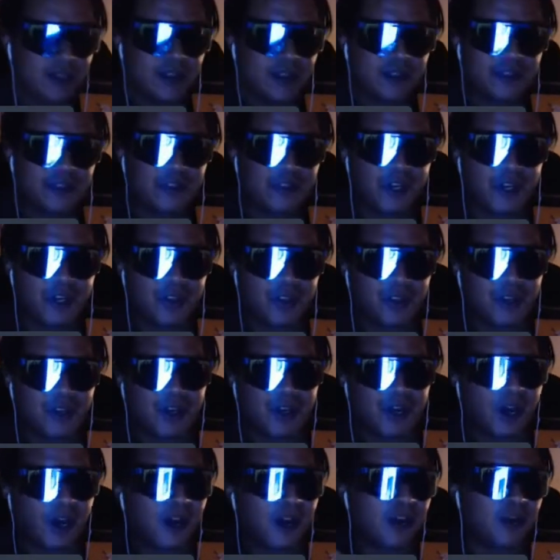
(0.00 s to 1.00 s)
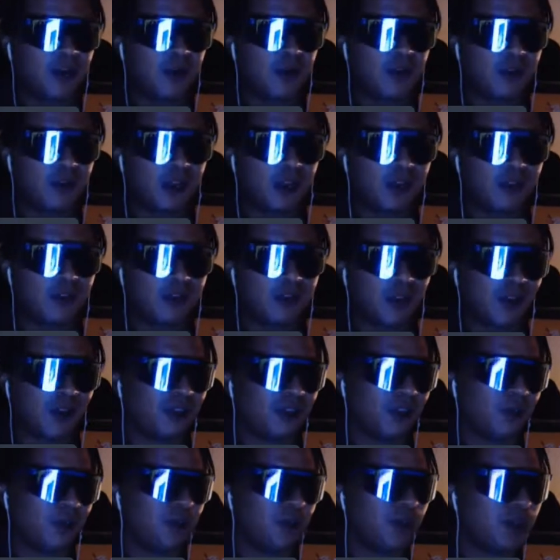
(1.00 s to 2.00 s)
Donda. I didn't know what the hell
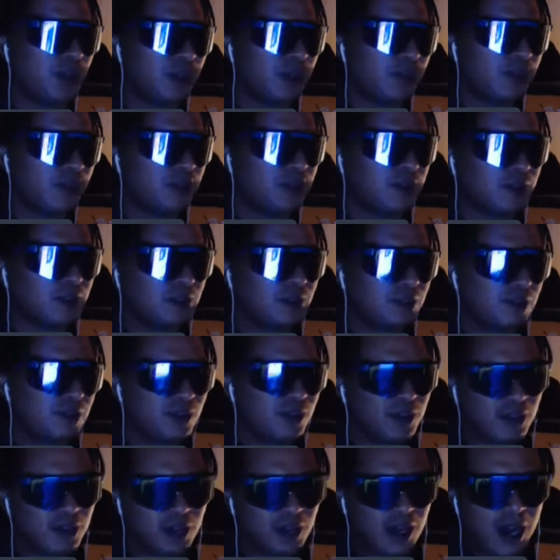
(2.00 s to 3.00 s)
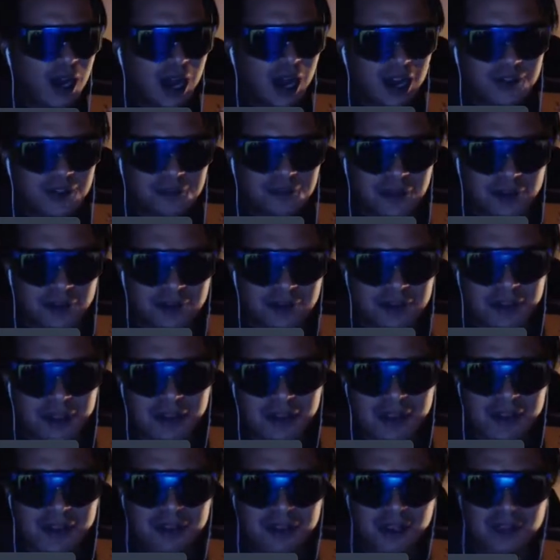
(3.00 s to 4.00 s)
Donda means. I found out
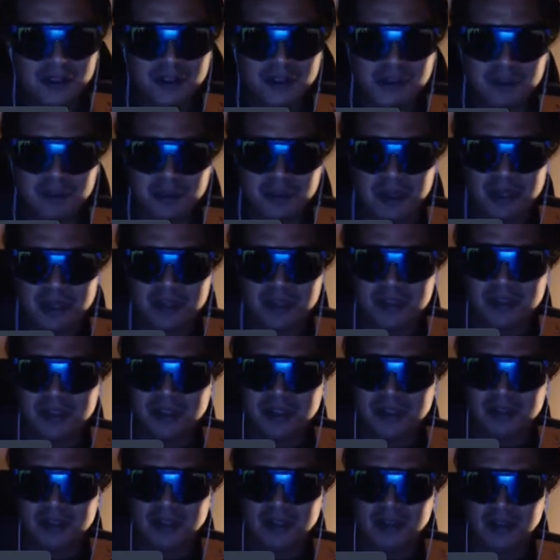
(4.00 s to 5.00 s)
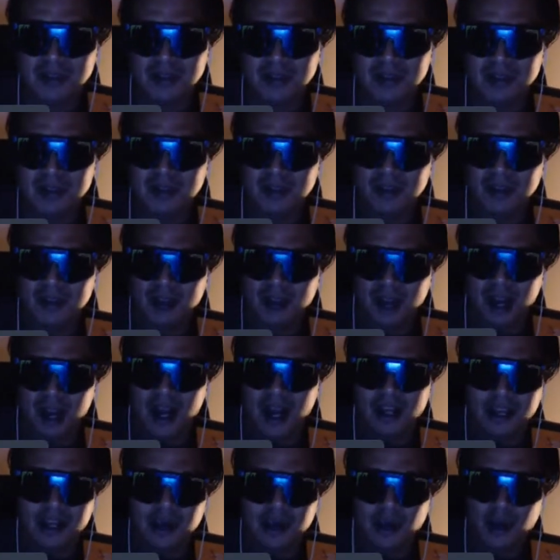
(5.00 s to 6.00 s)
that Donda means
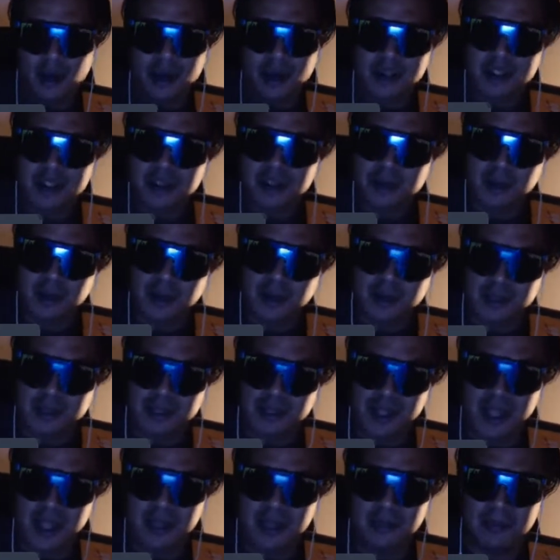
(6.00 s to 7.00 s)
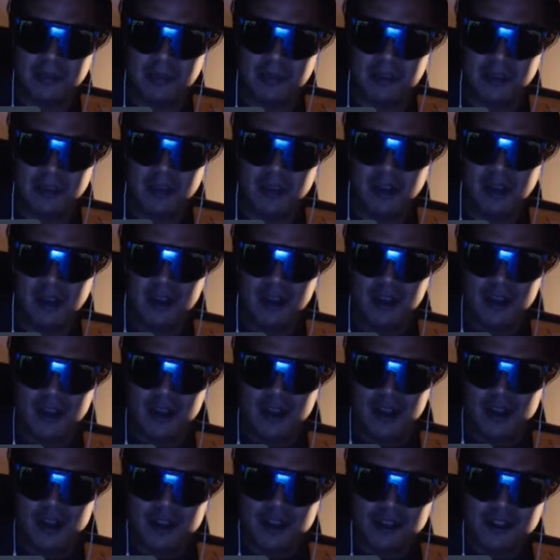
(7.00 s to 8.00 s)
Kanye West's mother's name.
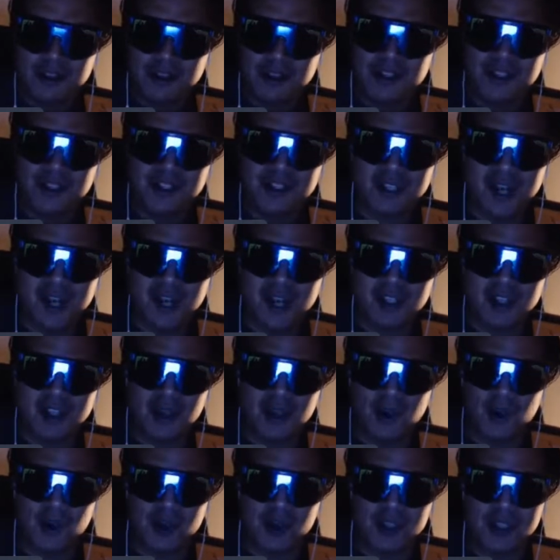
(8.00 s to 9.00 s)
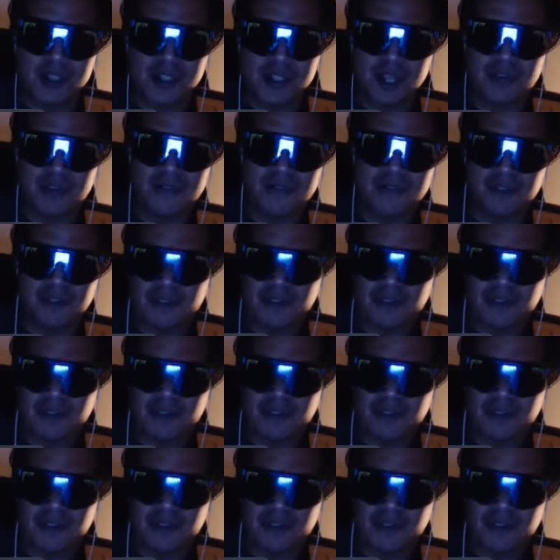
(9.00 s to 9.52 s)
So this is Kanye West's 10th